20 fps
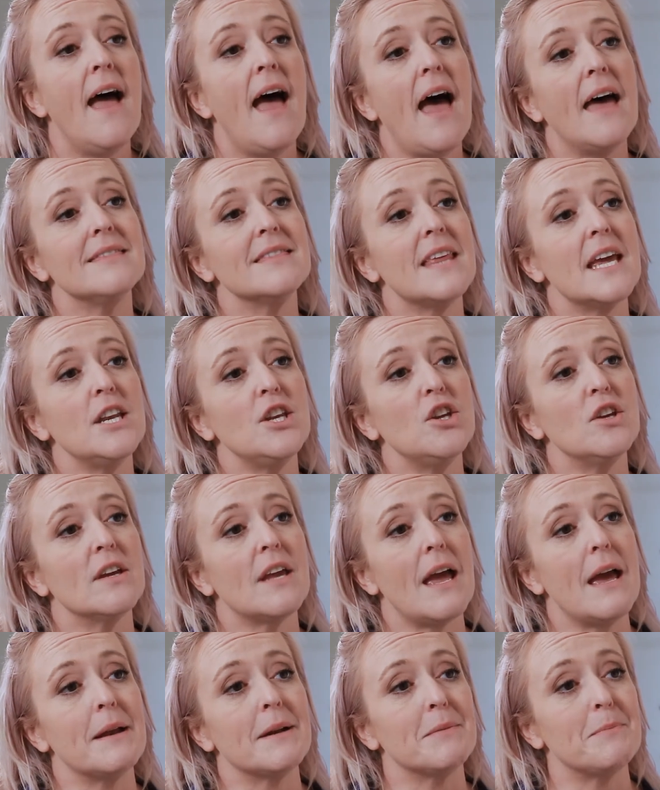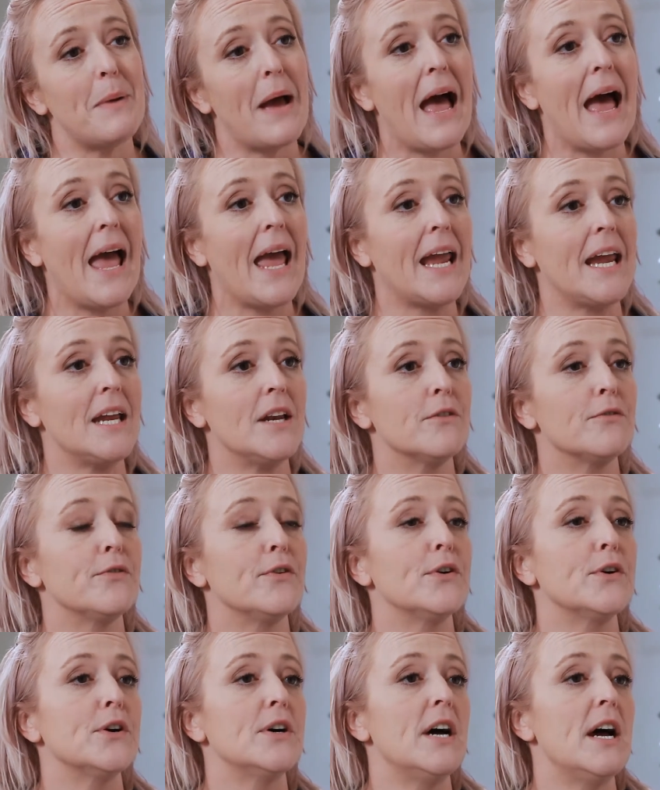and then you get paid
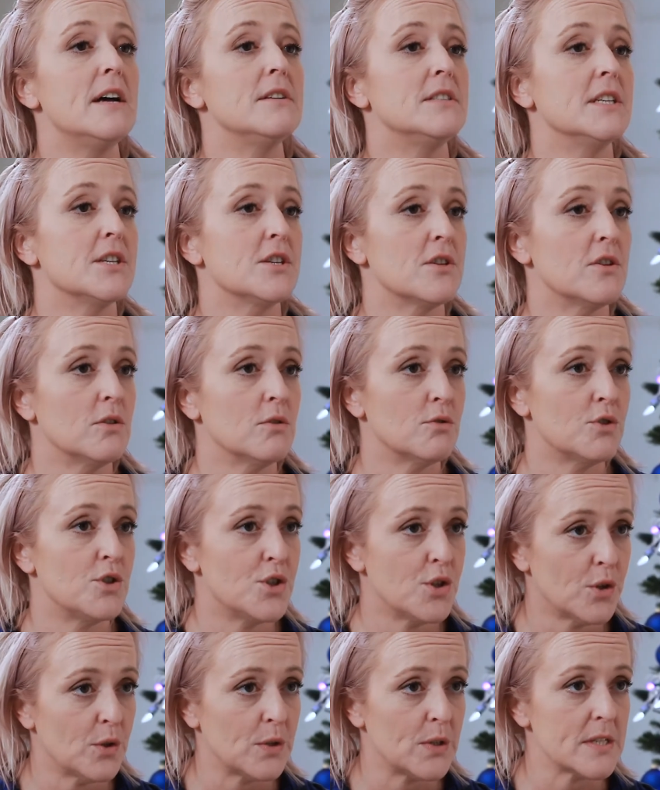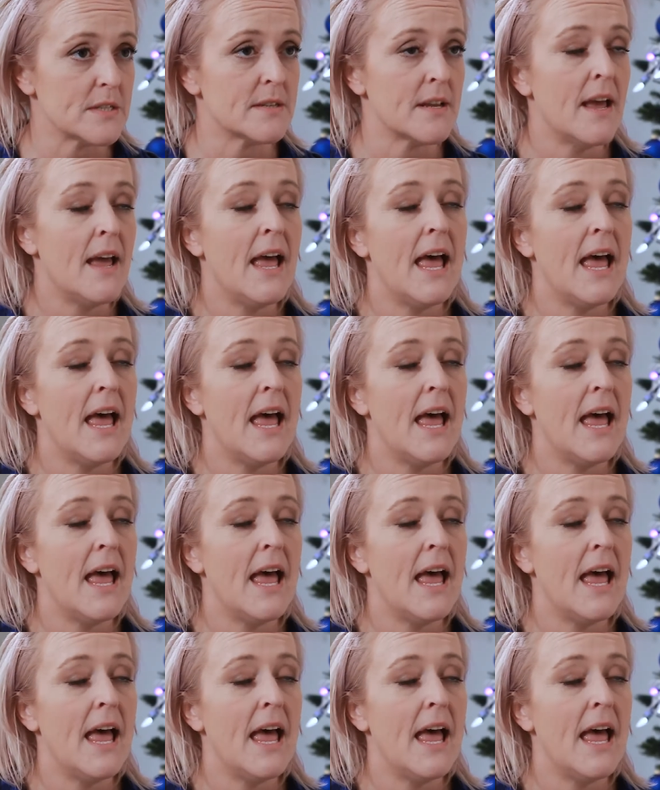for additional chores.